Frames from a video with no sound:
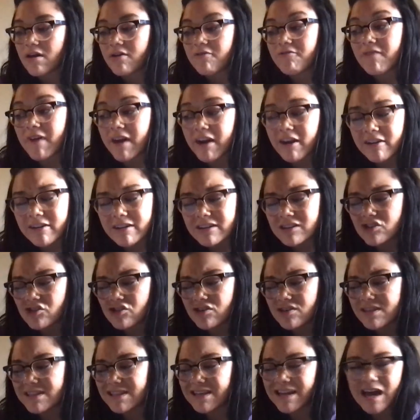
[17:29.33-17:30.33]
fire
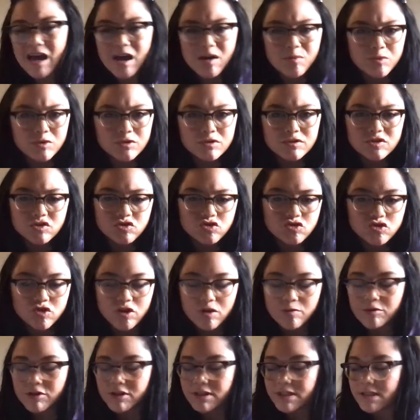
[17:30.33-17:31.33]
engines and apples and
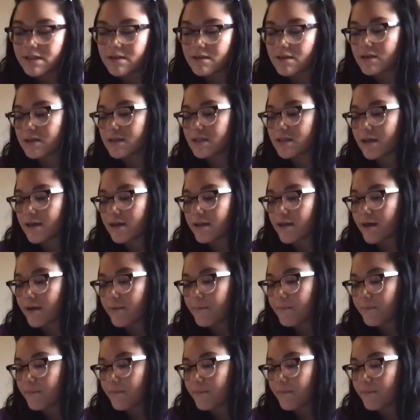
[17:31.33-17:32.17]
strawberries and things like that.